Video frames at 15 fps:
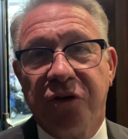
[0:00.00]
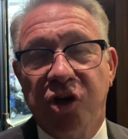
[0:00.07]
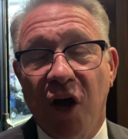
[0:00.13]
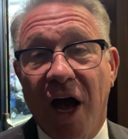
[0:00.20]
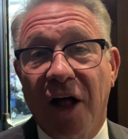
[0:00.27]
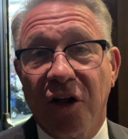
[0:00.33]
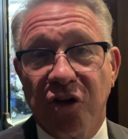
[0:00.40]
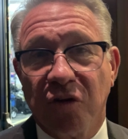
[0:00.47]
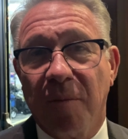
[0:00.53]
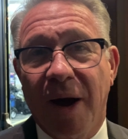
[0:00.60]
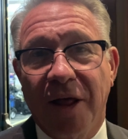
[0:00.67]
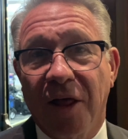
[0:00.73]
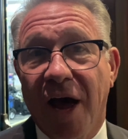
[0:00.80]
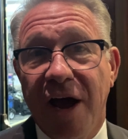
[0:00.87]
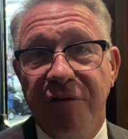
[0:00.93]
challenge of
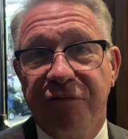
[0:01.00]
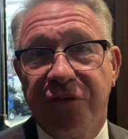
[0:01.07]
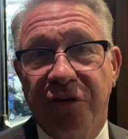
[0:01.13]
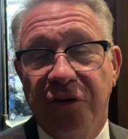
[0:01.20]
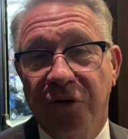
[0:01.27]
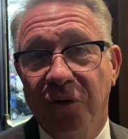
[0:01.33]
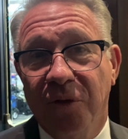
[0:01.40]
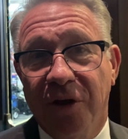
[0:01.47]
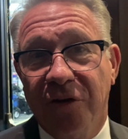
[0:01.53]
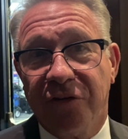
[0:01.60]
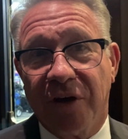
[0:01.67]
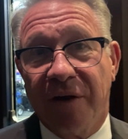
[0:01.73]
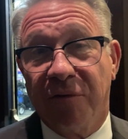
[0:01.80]
my life to do this.